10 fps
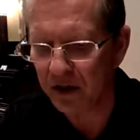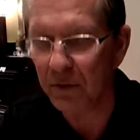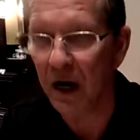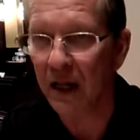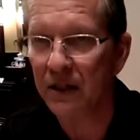
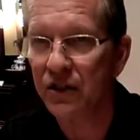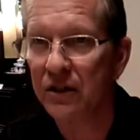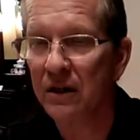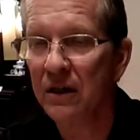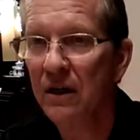
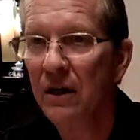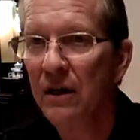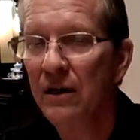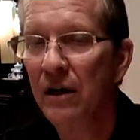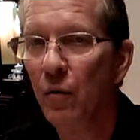demolished.
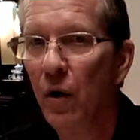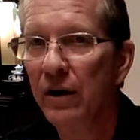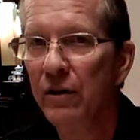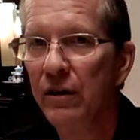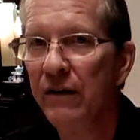Now,
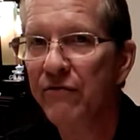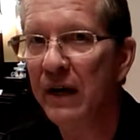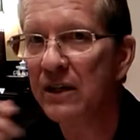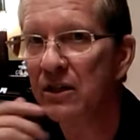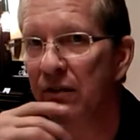what are the
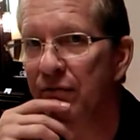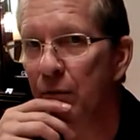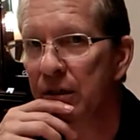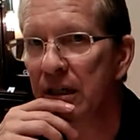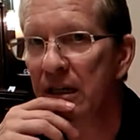effects of the
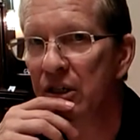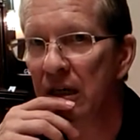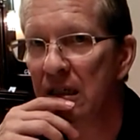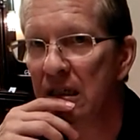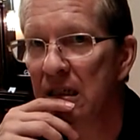four
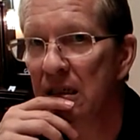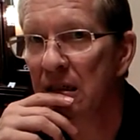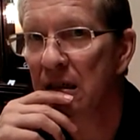teachings?